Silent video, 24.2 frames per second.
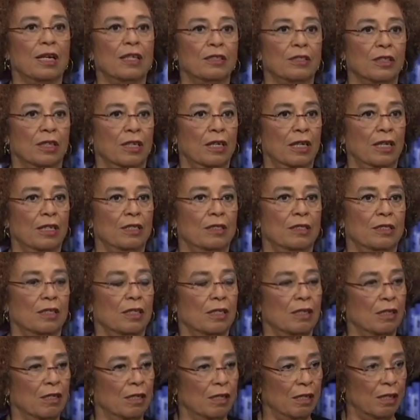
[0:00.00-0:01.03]

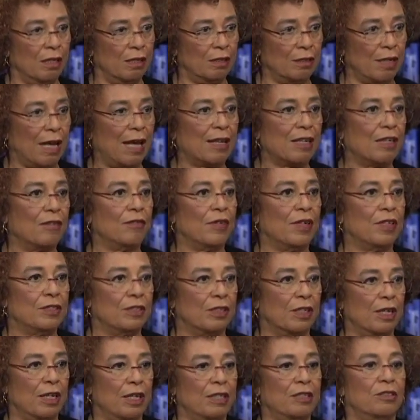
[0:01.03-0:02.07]
education, uh, lack of
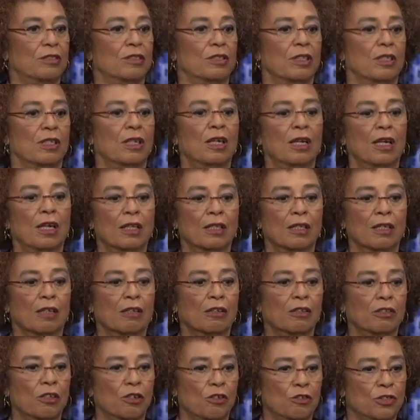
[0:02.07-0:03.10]
education, the
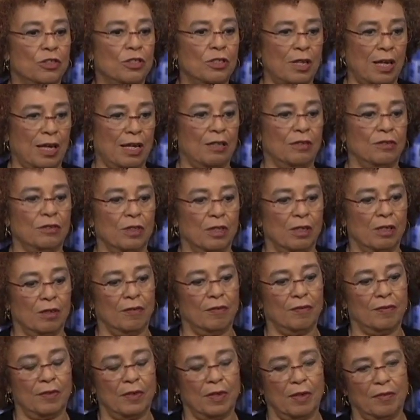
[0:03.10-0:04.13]
close down
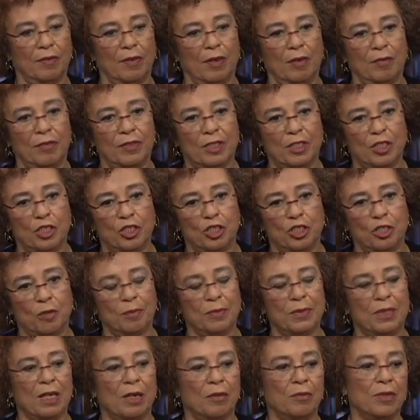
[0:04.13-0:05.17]
of, of, of
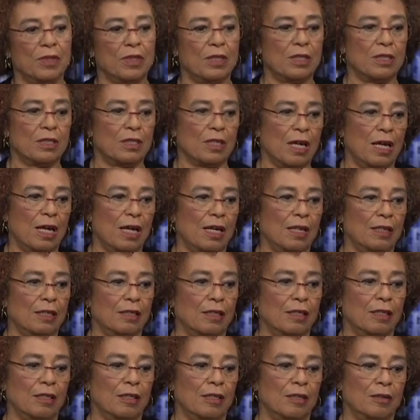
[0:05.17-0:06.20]
systems that were
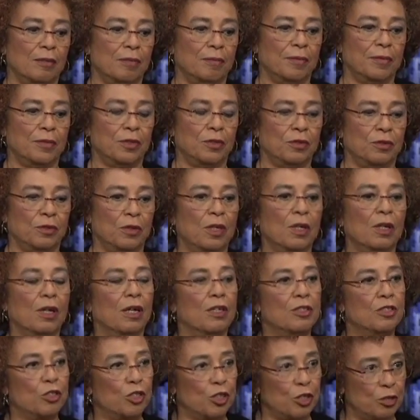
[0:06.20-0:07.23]
designed uh, to
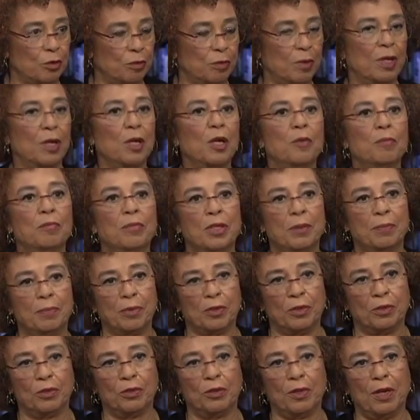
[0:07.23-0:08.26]
assist
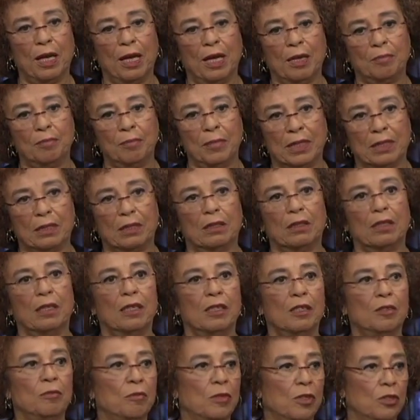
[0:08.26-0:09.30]
people who had mental
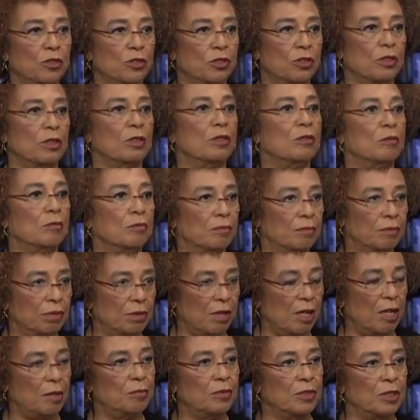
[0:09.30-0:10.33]
and emotional
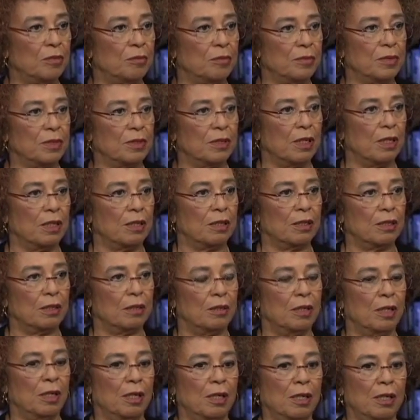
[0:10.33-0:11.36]
problems. Uh,
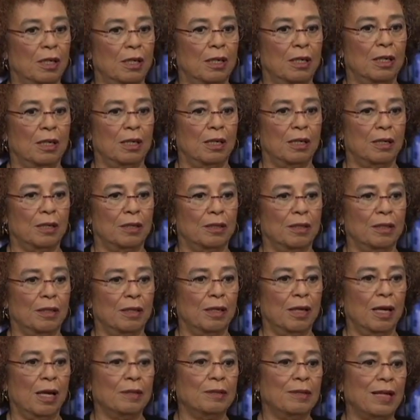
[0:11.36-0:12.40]
the, uh,
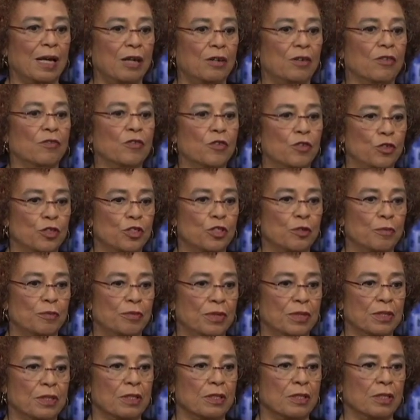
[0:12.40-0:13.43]
the, and now, of course, the
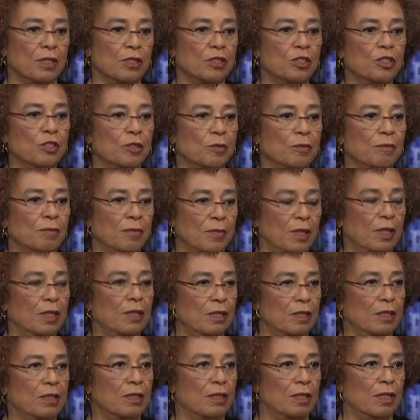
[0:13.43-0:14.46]
prison system
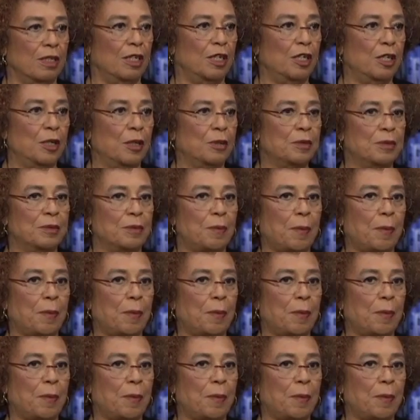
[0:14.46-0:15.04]
is uh, a,